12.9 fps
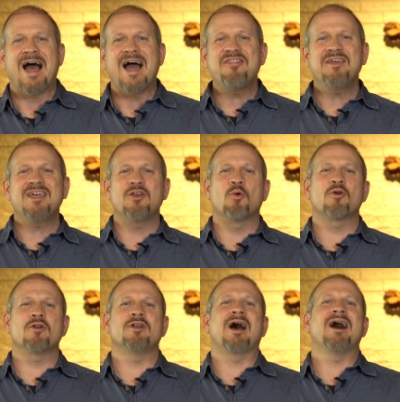I think in
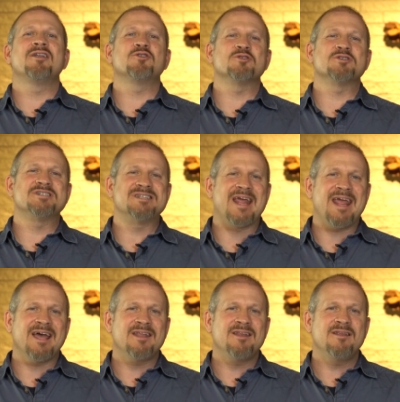order to
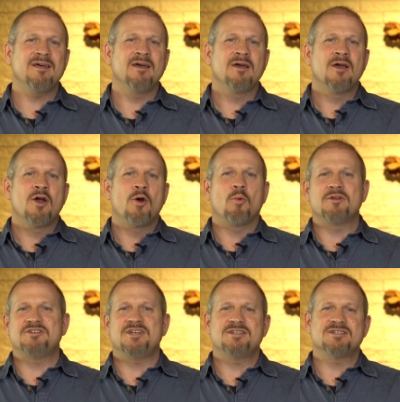understand
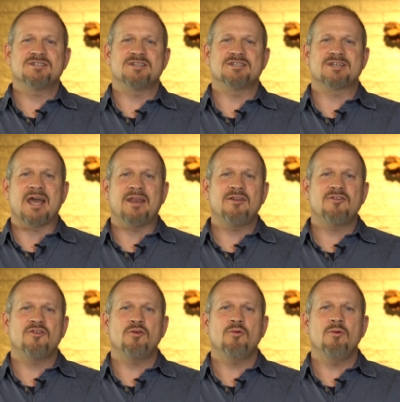what Jesus is getting
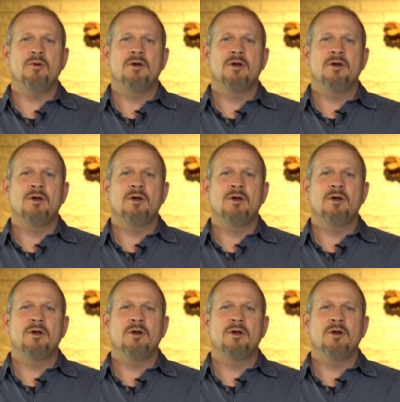to,